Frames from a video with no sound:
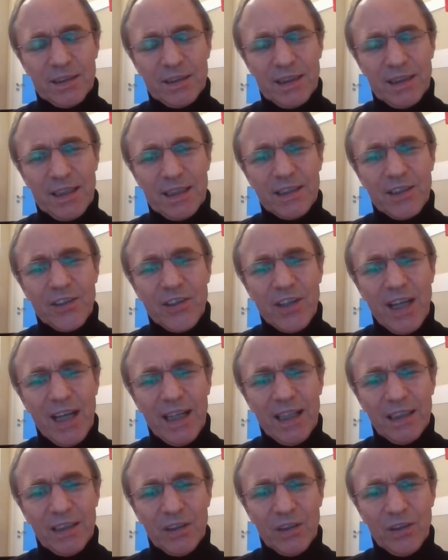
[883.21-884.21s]
at the
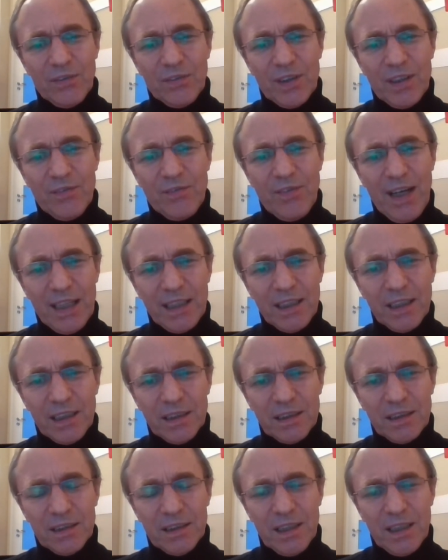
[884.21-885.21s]
end of the
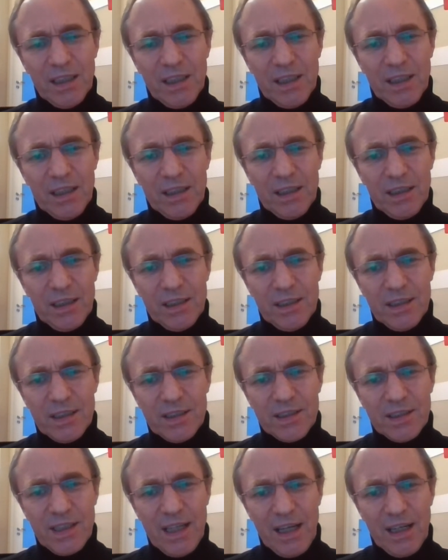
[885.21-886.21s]
Vatican
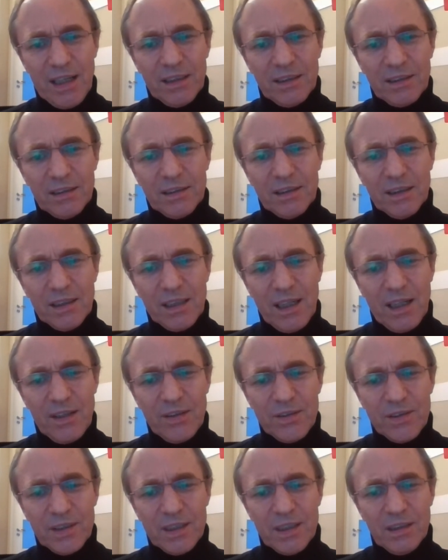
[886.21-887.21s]
Second
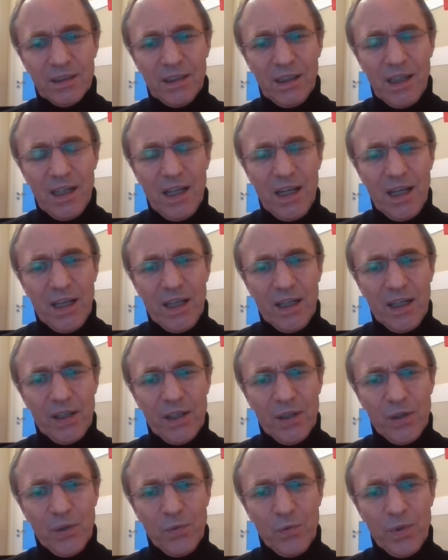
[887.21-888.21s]
Council,
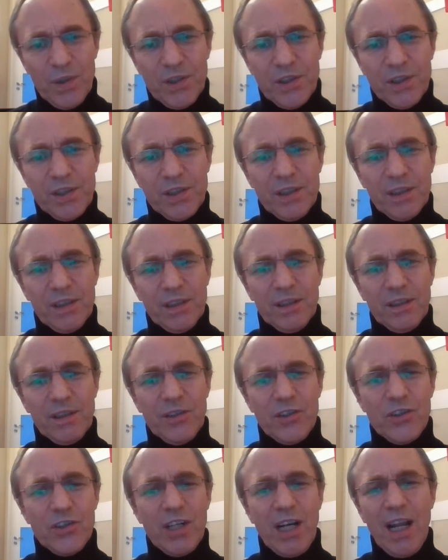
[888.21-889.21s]
which
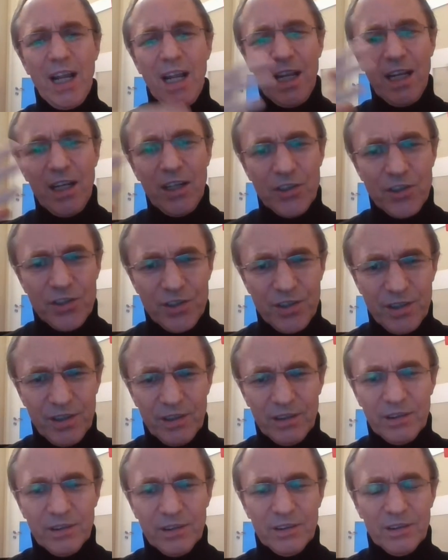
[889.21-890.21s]
changed
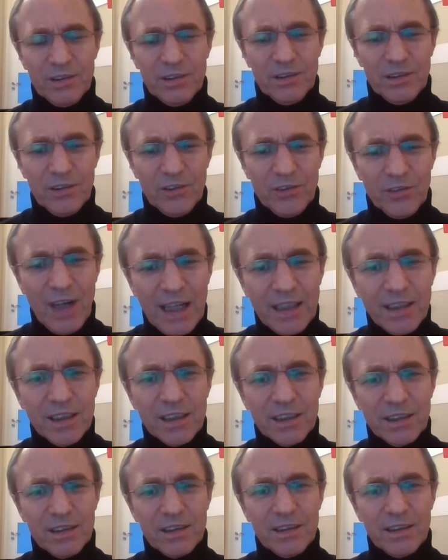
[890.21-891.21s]

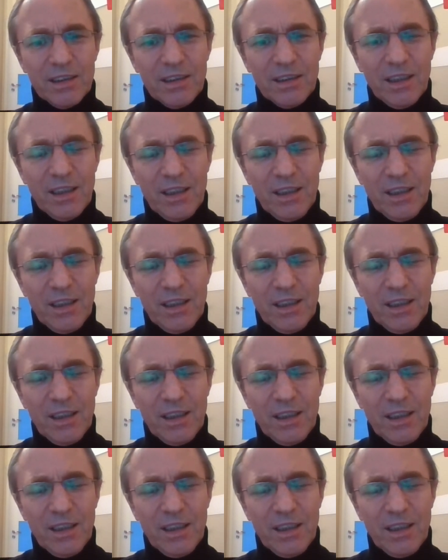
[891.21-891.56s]
radically